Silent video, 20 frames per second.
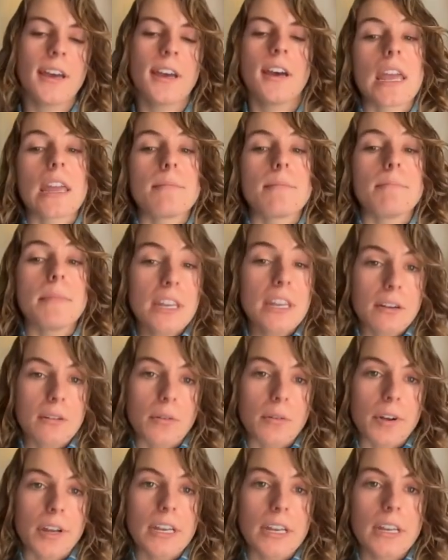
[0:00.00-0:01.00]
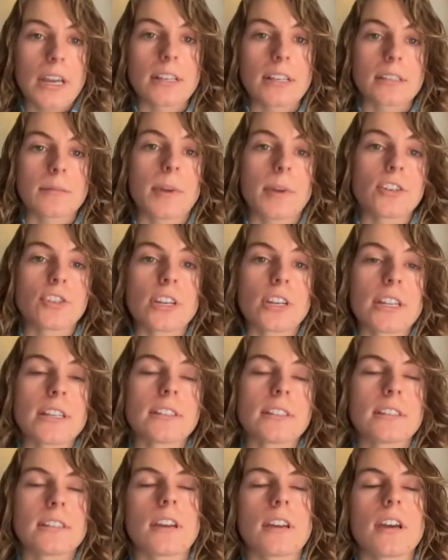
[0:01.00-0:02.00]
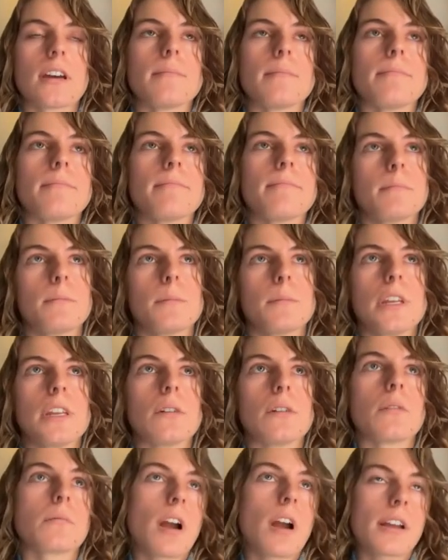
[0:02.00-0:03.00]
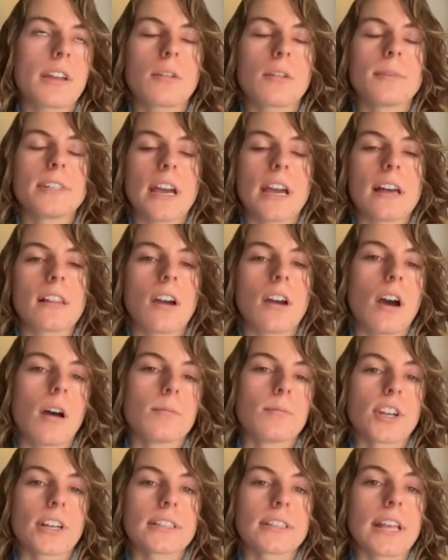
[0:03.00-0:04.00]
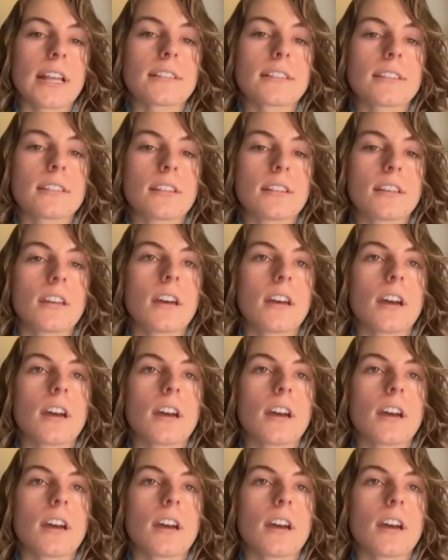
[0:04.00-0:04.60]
A meteoroid, as I mentioned, is a rocky or metallic object that's